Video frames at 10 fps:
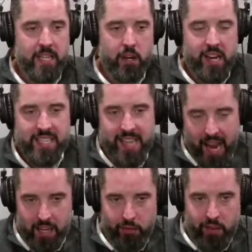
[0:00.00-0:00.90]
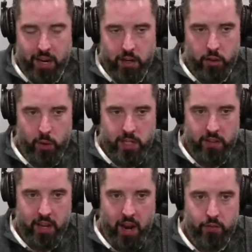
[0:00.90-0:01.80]
It didn't exactly fit into the
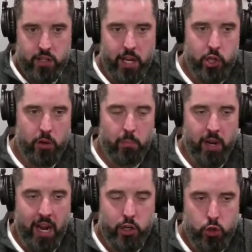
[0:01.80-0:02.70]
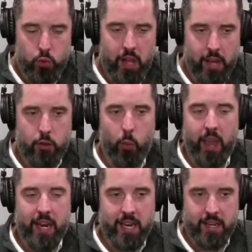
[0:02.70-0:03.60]
rest of the conversation, but I do like
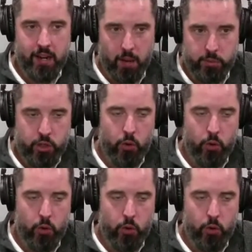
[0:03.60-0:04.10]
the way it ended up.